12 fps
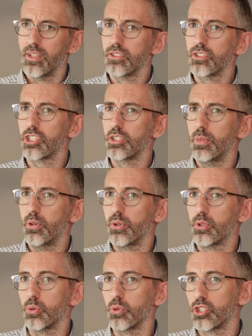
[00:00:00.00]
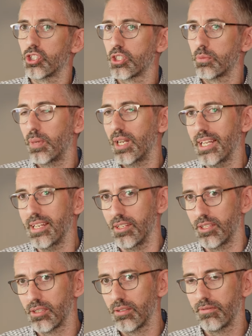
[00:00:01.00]
spiritual
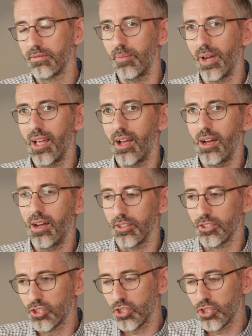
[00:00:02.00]
splint for my heart,